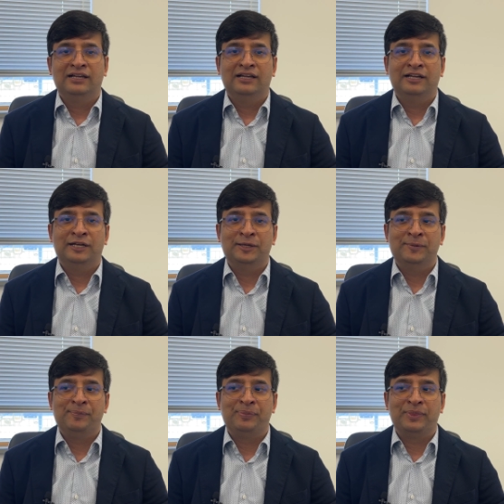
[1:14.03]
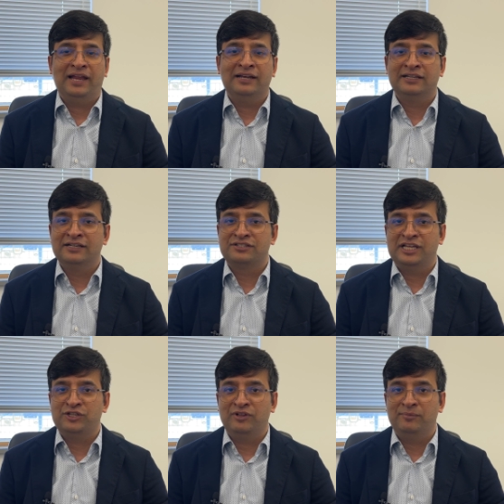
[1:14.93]
And third
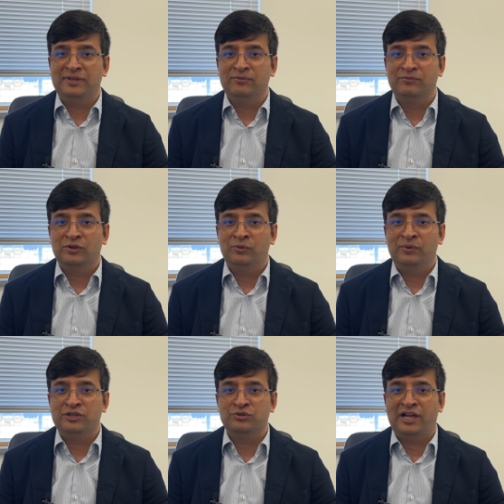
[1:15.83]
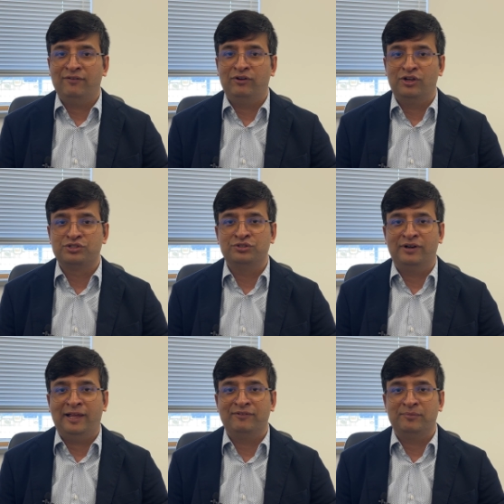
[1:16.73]
stage will be where you have launched your
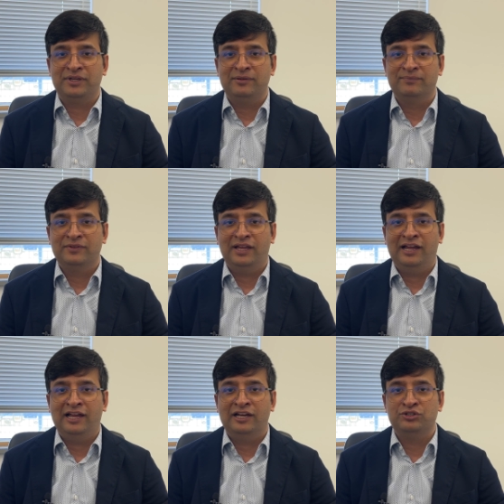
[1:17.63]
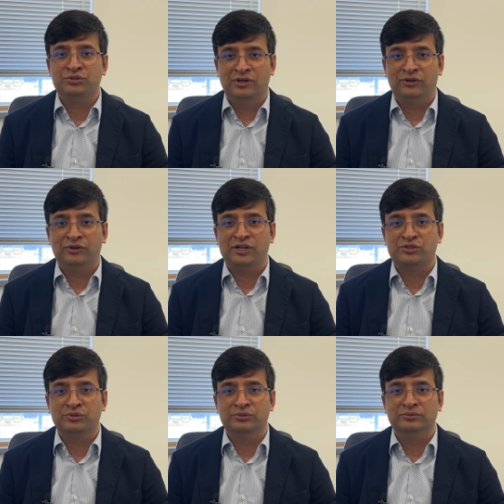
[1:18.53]
MVP and you are going
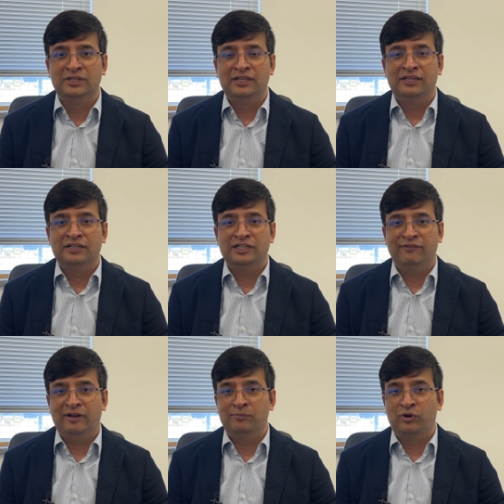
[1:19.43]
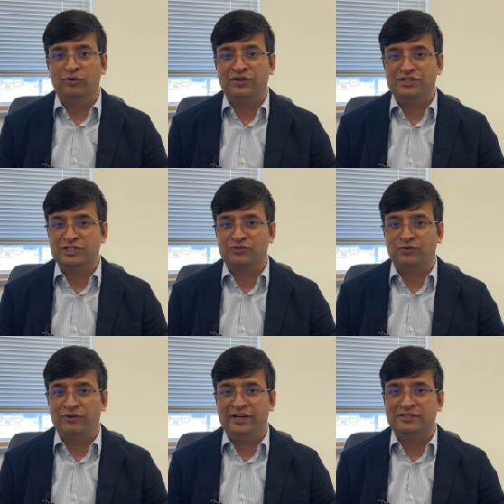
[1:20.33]
to develop more features
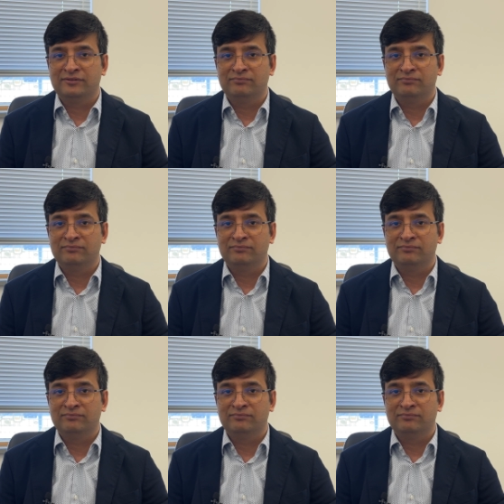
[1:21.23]
for it.